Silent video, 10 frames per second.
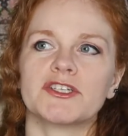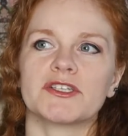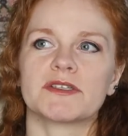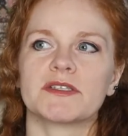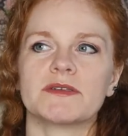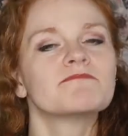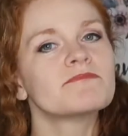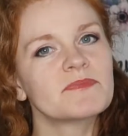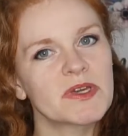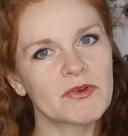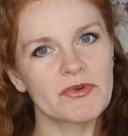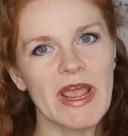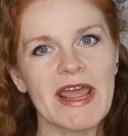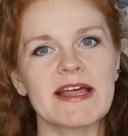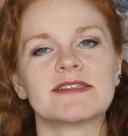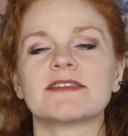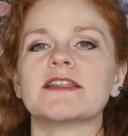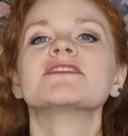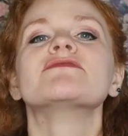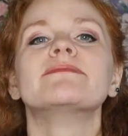Just create a
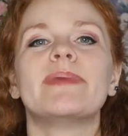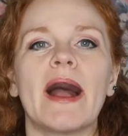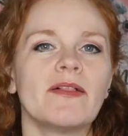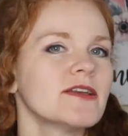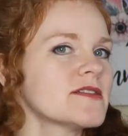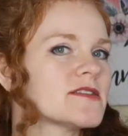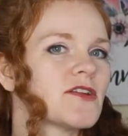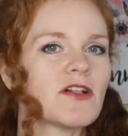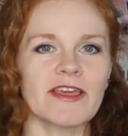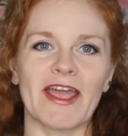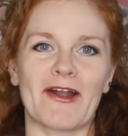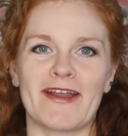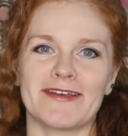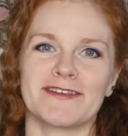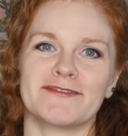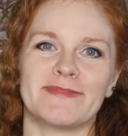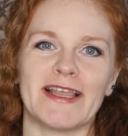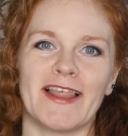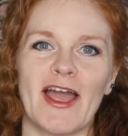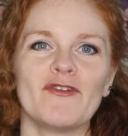sense of balance in all the areas of my
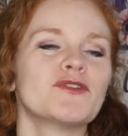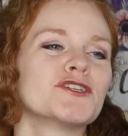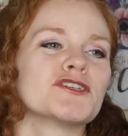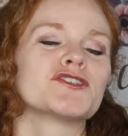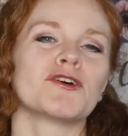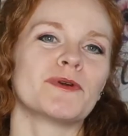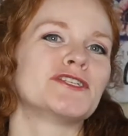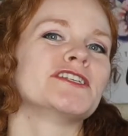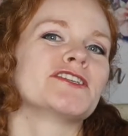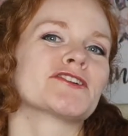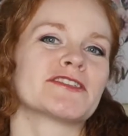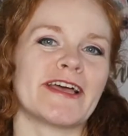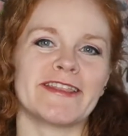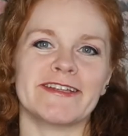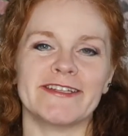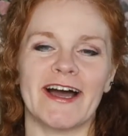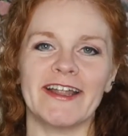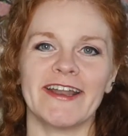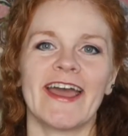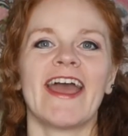life, which is so much easier said than done.